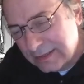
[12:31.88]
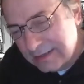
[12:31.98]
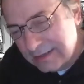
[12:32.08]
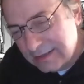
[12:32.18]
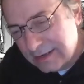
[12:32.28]

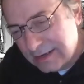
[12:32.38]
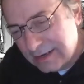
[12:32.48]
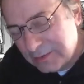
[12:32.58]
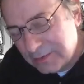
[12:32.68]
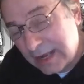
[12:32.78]

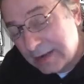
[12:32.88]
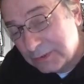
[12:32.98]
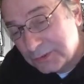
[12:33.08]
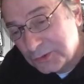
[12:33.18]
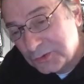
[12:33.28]
were able
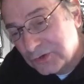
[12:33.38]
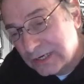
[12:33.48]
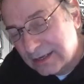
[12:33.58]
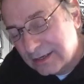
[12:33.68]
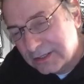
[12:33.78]
to
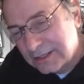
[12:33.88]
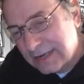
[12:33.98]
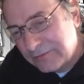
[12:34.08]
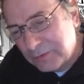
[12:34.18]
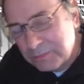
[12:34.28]
drink, didn't
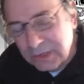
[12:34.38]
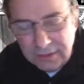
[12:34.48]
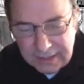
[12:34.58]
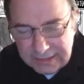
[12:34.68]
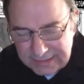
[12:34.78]
have a milk
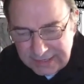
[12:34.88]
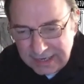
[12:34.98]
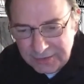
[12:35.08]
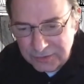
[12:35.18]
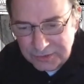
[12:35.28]

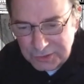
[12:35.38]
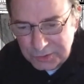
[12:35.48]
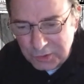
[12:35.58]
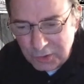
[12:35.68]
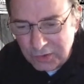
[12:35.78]
intolerance. So
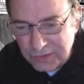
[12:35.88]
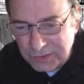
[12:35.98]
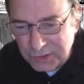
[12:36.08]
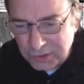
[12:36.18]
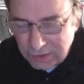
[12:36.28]
Northern
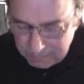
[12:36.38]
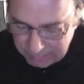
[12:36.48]
Europe,